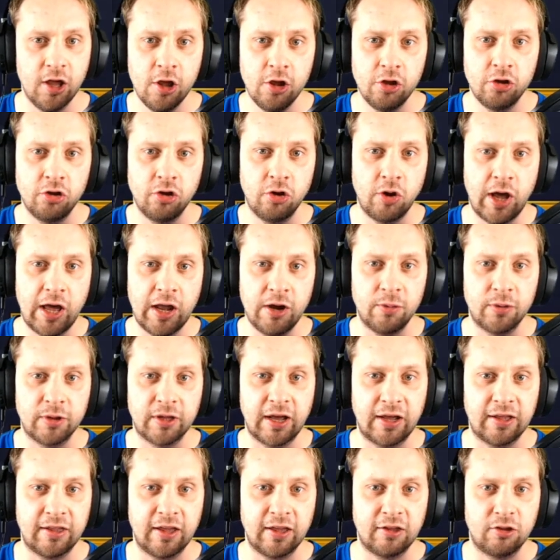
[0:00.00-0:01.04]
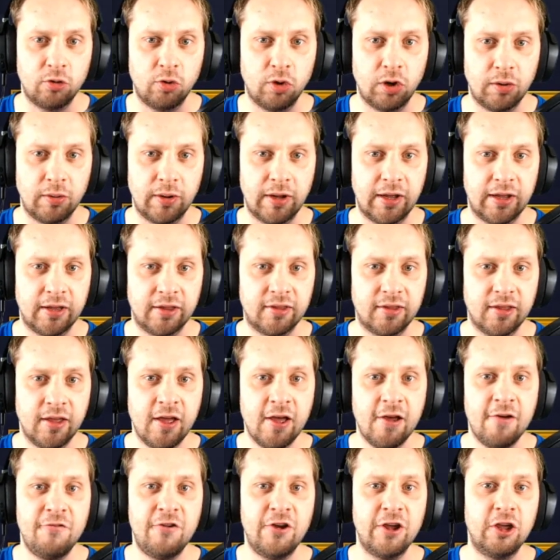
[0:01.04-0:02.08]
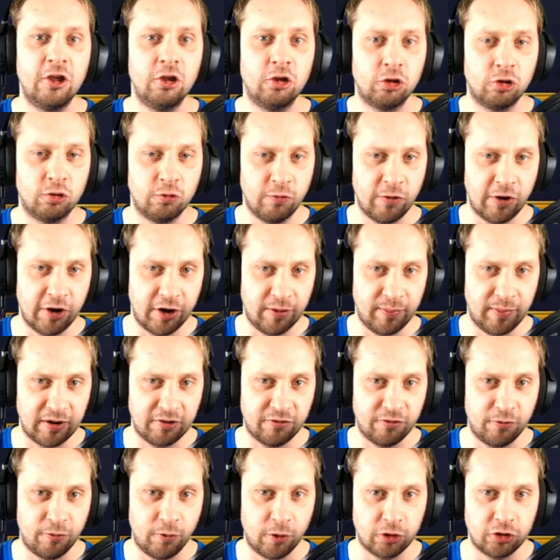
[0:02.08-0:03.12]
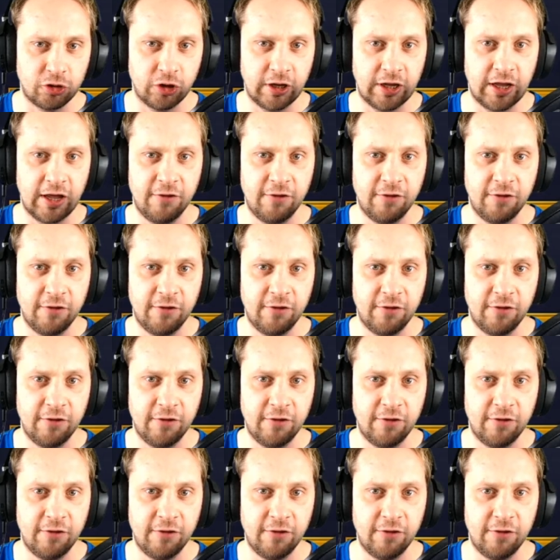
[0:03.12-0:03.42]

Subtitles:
So anyways guys, as always, thank you very much for watching.